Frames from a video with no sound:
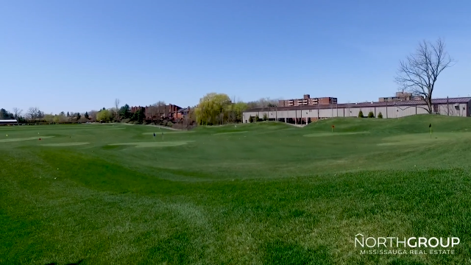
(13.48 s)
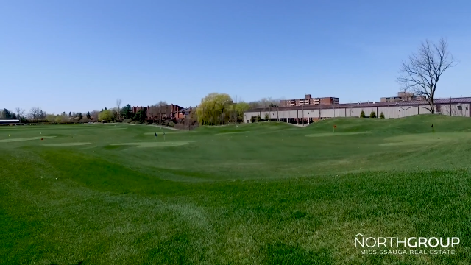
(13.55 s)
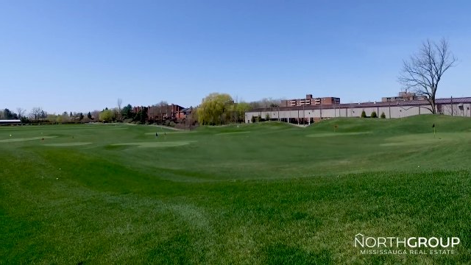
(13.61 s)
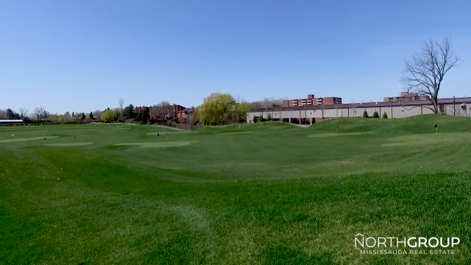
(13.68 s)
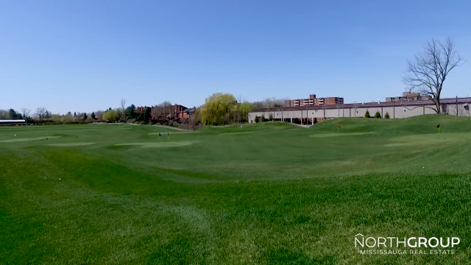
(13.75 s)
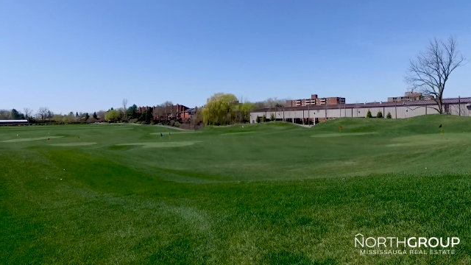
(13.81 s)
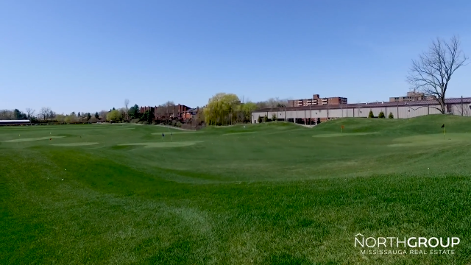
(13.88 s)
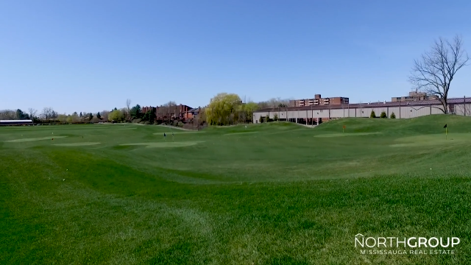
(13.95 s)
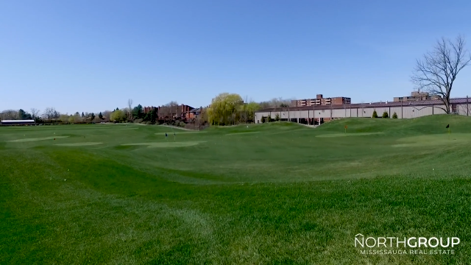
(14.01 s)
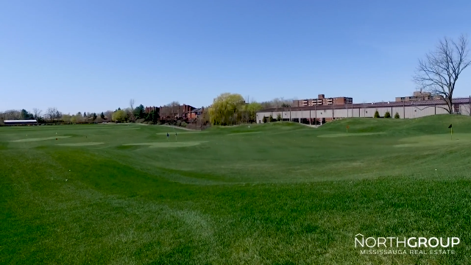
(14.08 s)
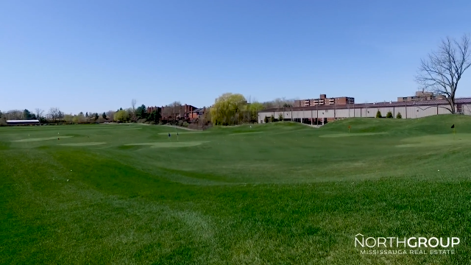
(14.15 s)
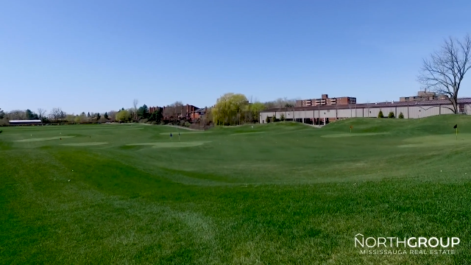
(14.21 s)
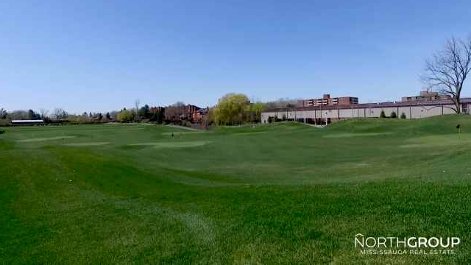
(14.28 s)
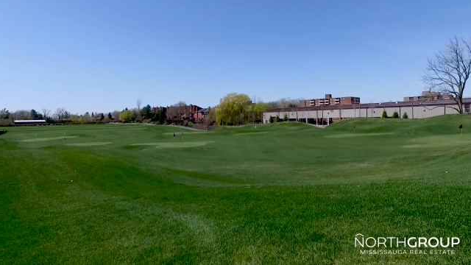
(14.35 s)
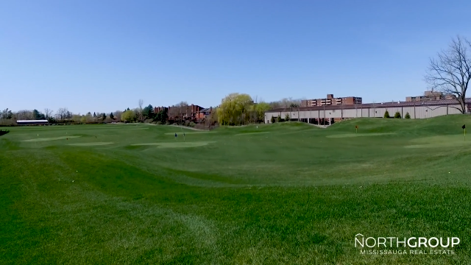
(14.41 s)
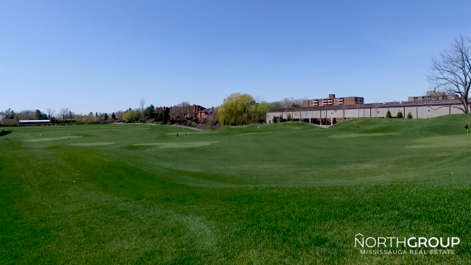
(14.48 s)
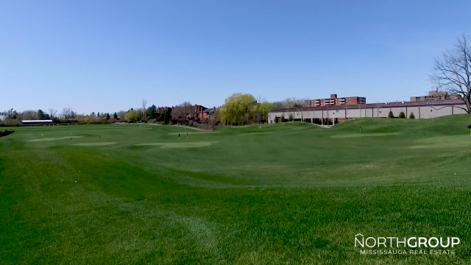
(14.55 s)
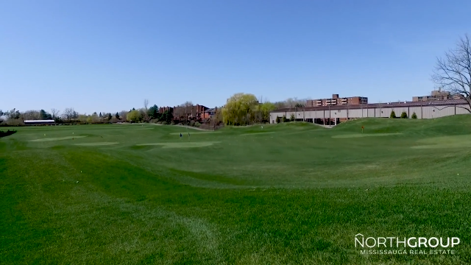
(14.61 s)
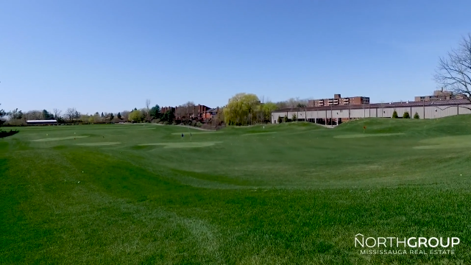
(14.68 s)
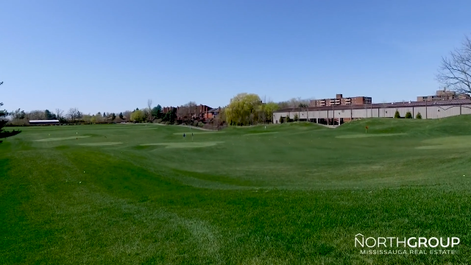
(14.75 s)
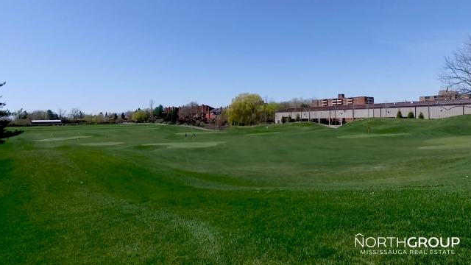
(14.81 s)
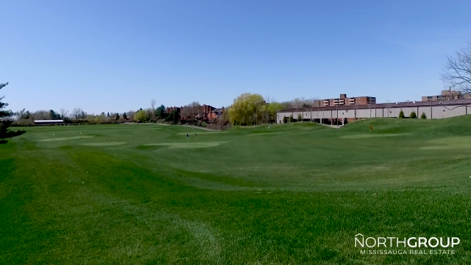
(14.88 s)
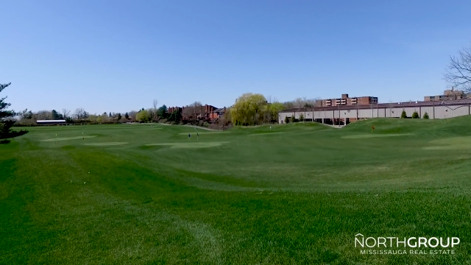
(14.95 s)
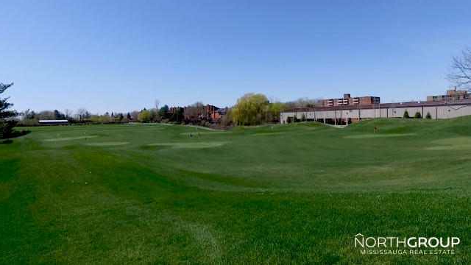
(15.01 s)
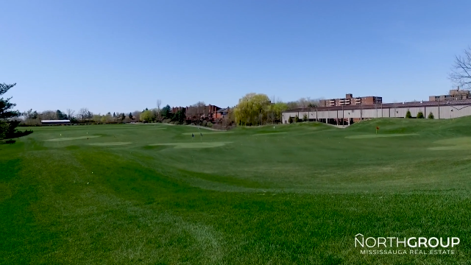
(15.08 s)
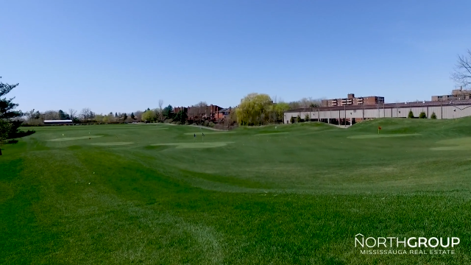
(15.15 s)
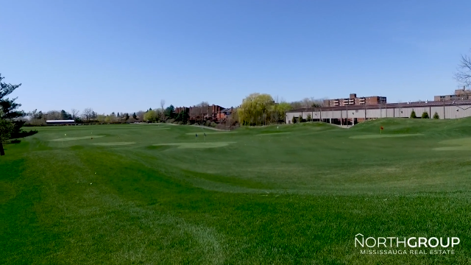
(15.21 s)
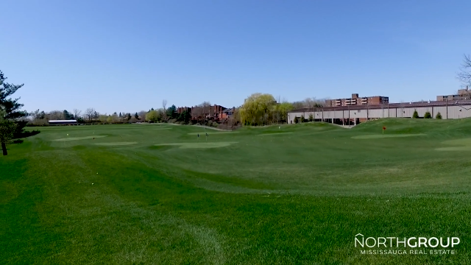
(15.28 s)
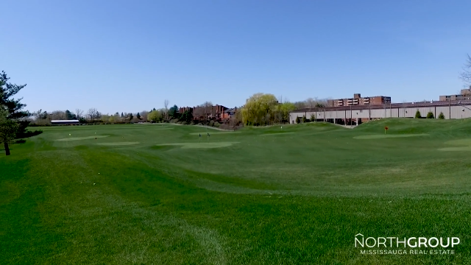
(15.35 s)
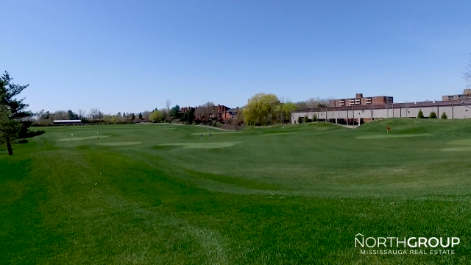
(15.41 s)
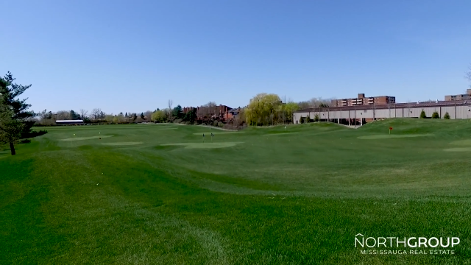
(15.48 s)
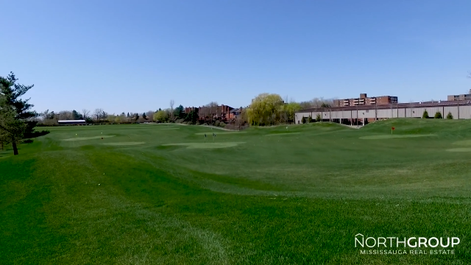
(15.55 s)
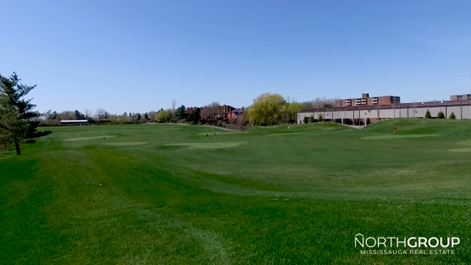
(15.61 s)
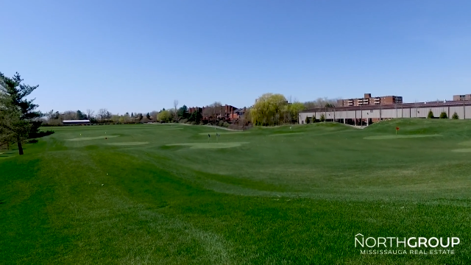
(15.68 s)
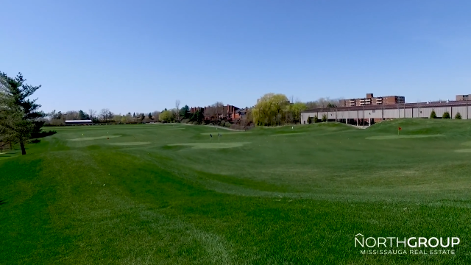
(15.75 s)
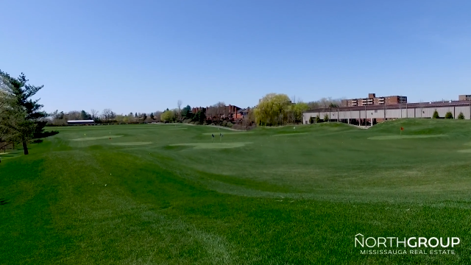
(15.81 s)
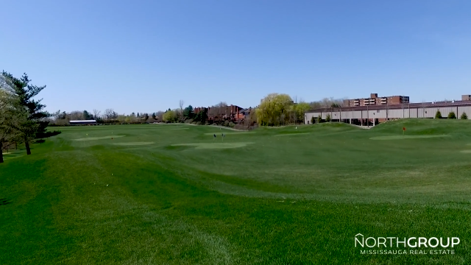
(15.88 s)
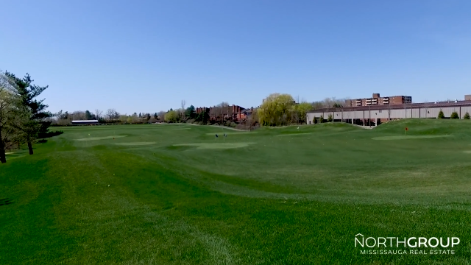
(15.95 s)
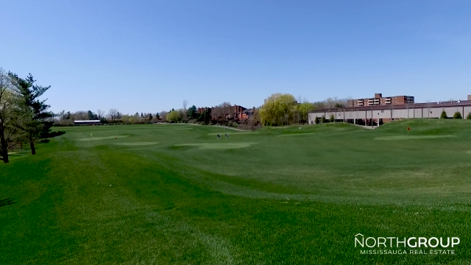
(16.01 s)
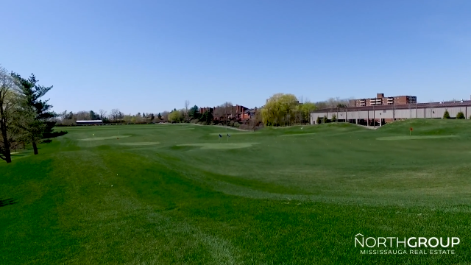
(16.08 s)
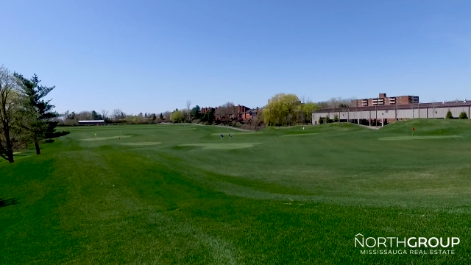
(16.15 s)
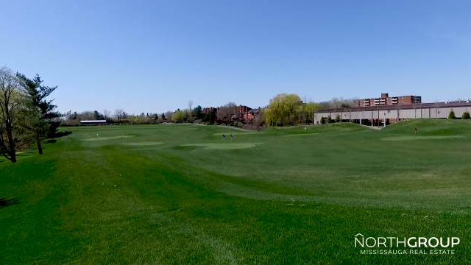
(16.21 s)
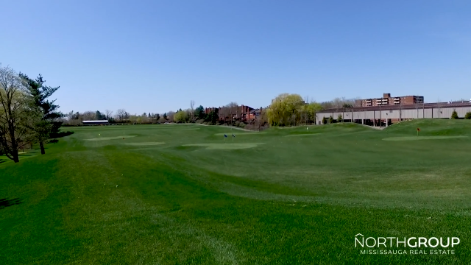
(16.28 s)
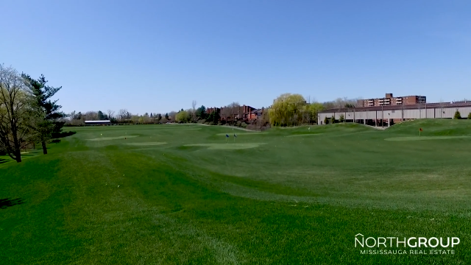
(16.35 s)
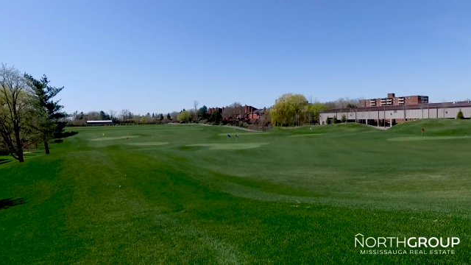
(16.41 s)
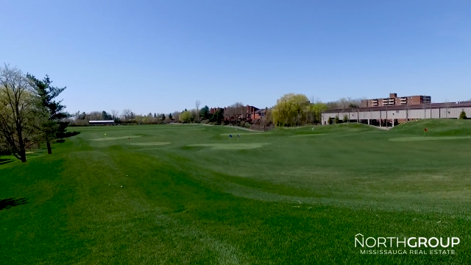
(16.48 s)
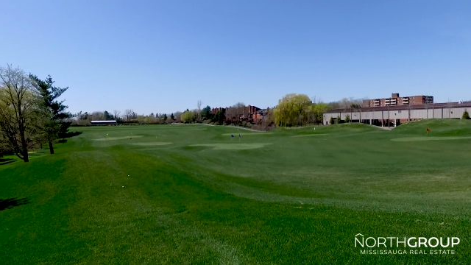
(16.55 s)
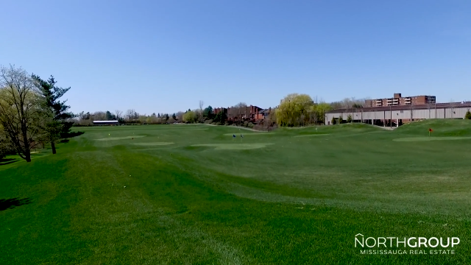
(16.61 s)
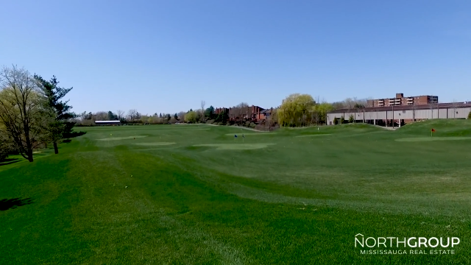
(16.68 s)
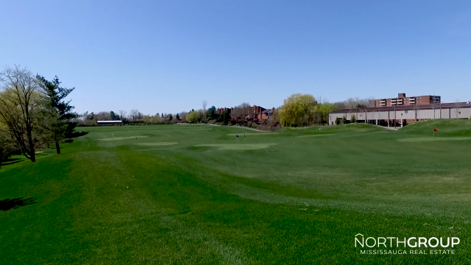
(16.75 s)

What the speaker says: Nobody's mouth can be seen.